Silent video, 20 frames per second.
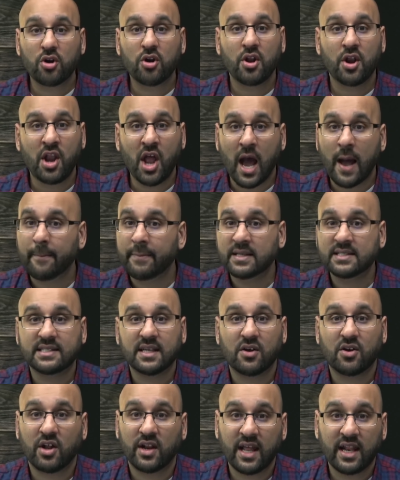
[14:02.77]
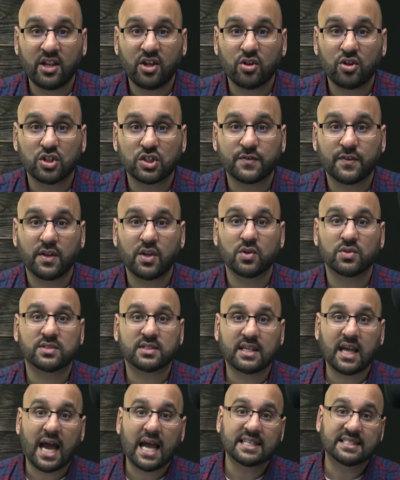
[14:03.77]
to not miss out on any of those videos,
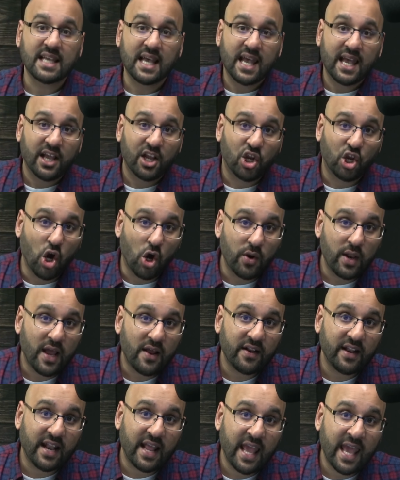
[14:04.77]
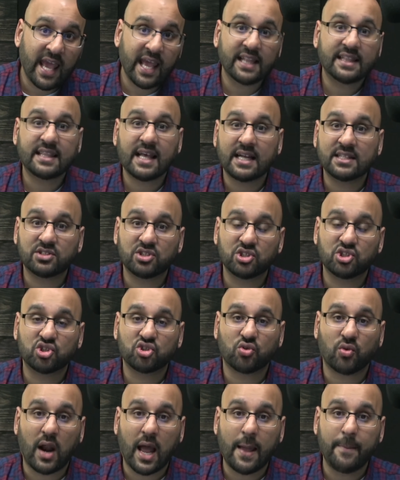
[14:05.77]
guys, go down and hit that
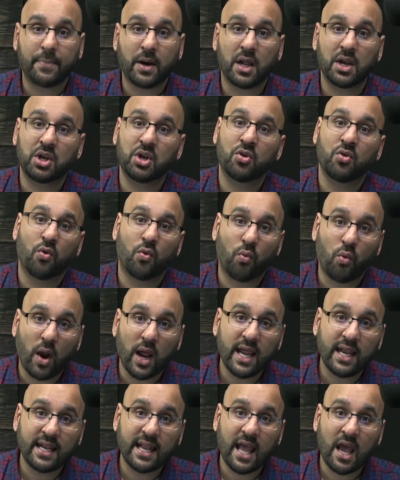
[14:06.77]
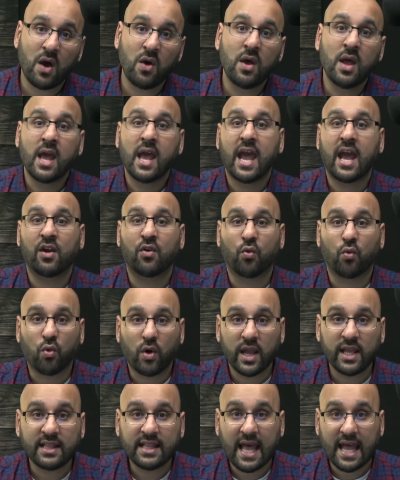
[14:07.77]
subscribe button right now and
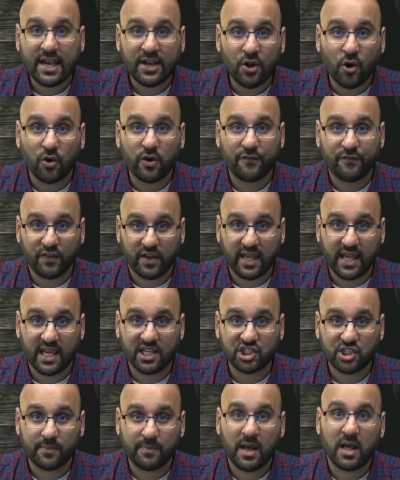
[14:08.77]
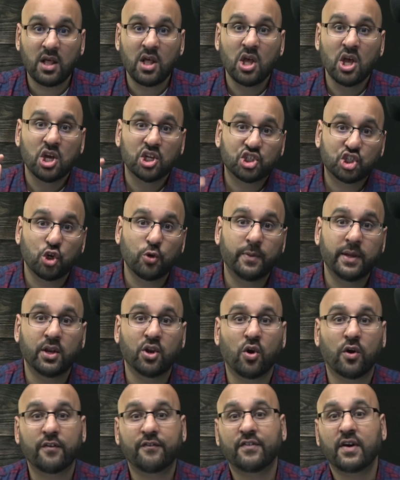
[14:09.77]
ring that notification bell to be
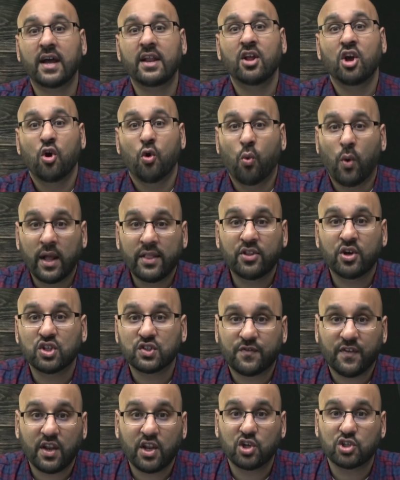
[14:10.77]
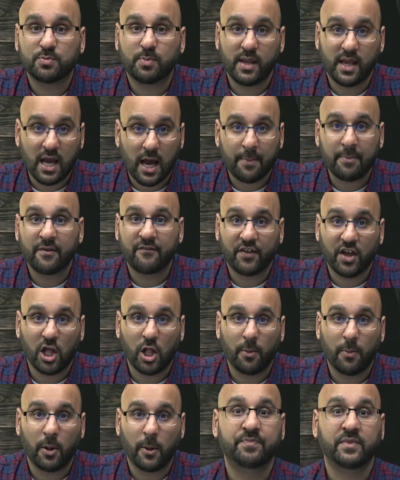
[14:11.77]
notified when those videos become
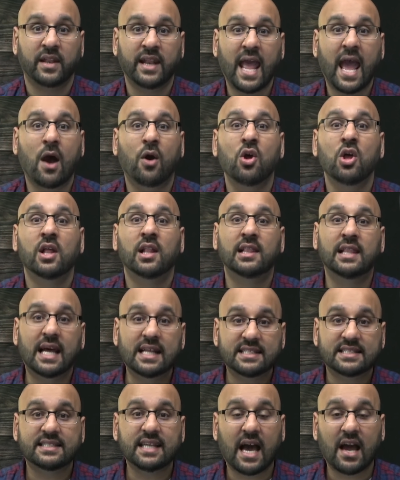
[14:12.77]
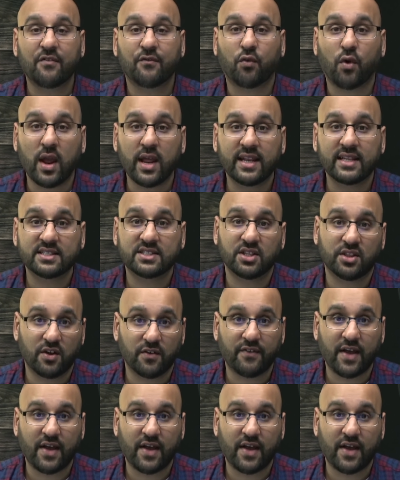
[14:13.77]
available. Now, let's dive right into their